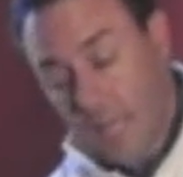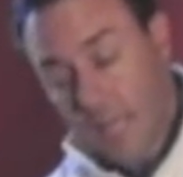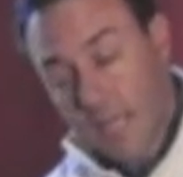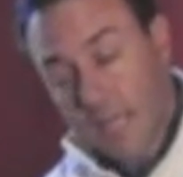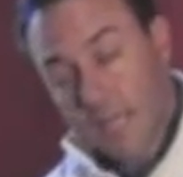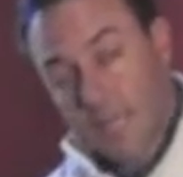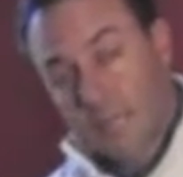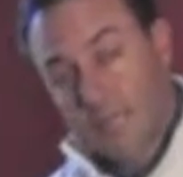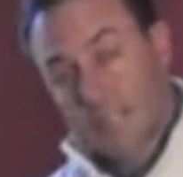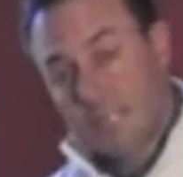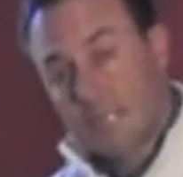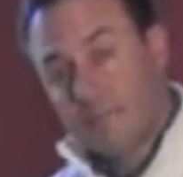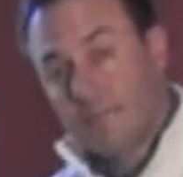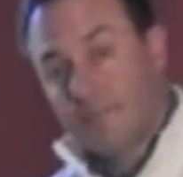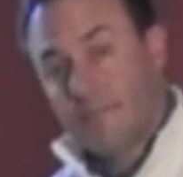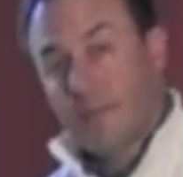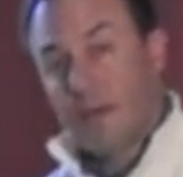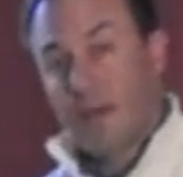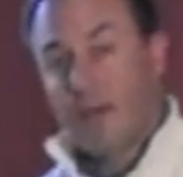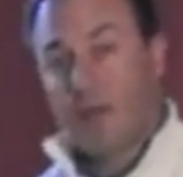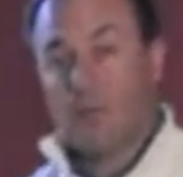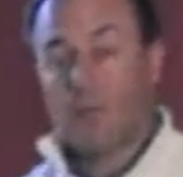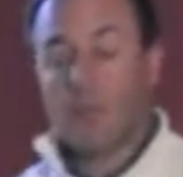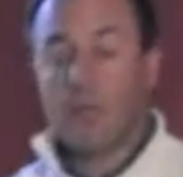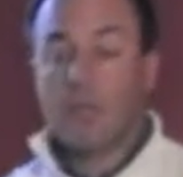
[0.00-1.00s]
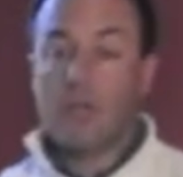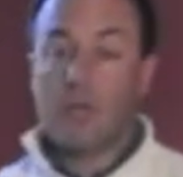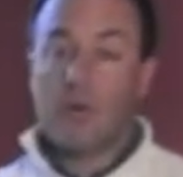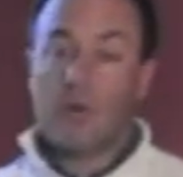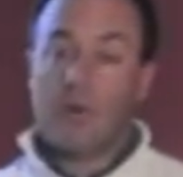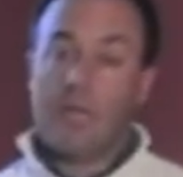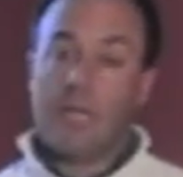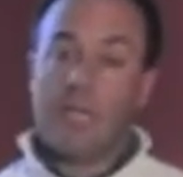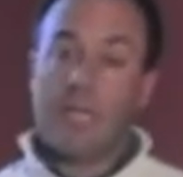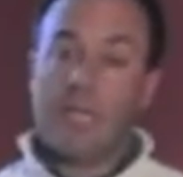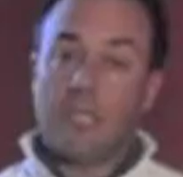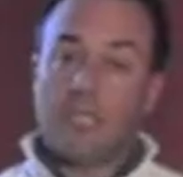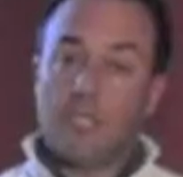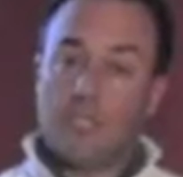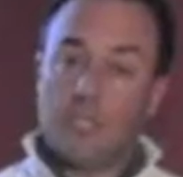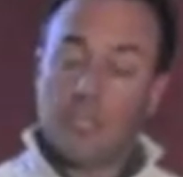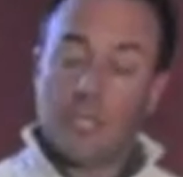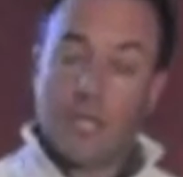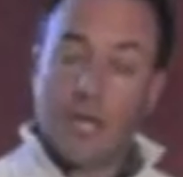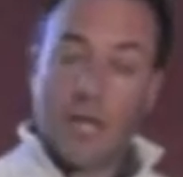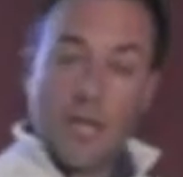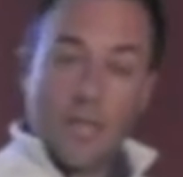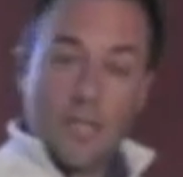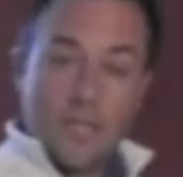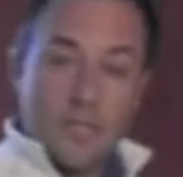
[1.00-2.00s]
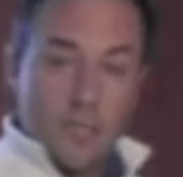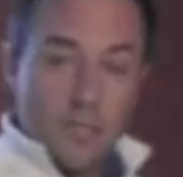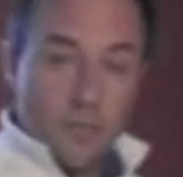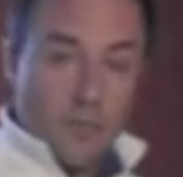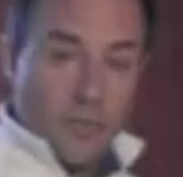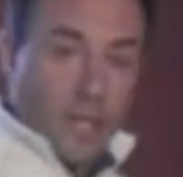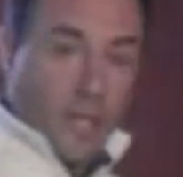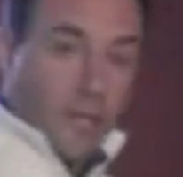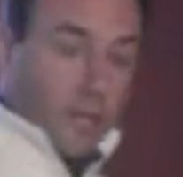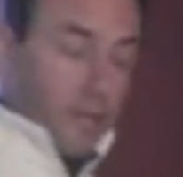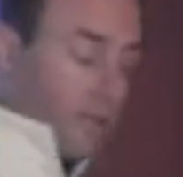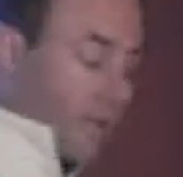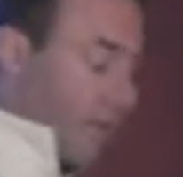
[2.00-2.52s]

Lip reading: Because Stefan, when you're hitting shots, you're down the